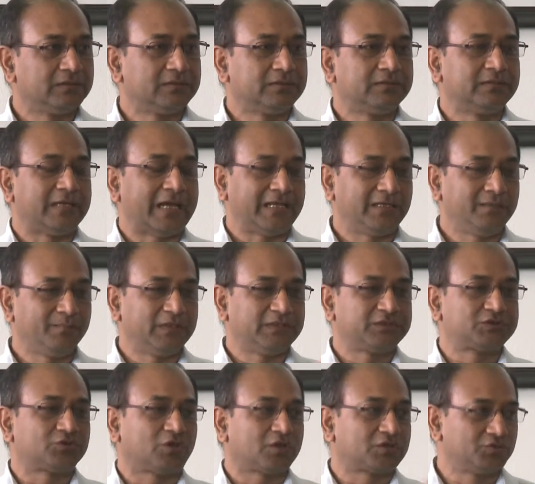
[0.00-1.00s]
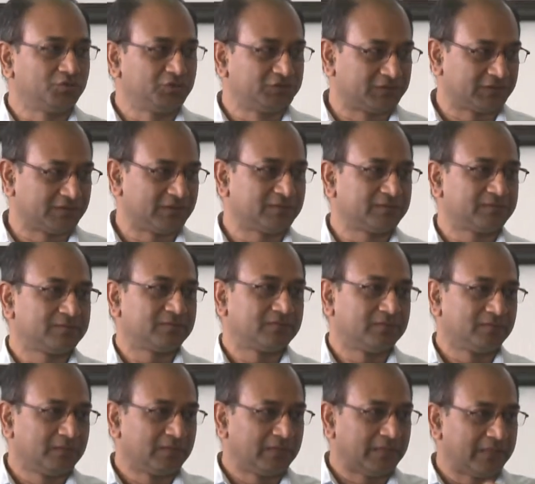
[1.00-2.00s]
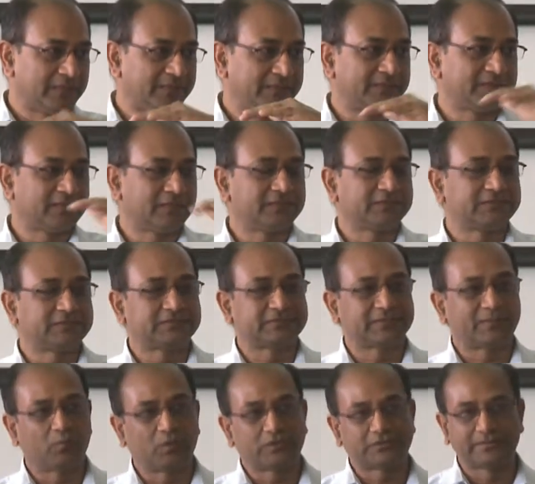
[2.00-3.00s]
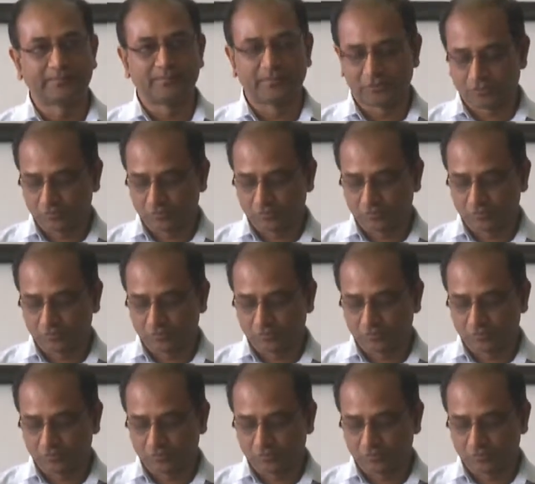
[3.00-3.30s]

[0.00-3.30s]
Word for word: The animals talk to each other, and data is somewhat similar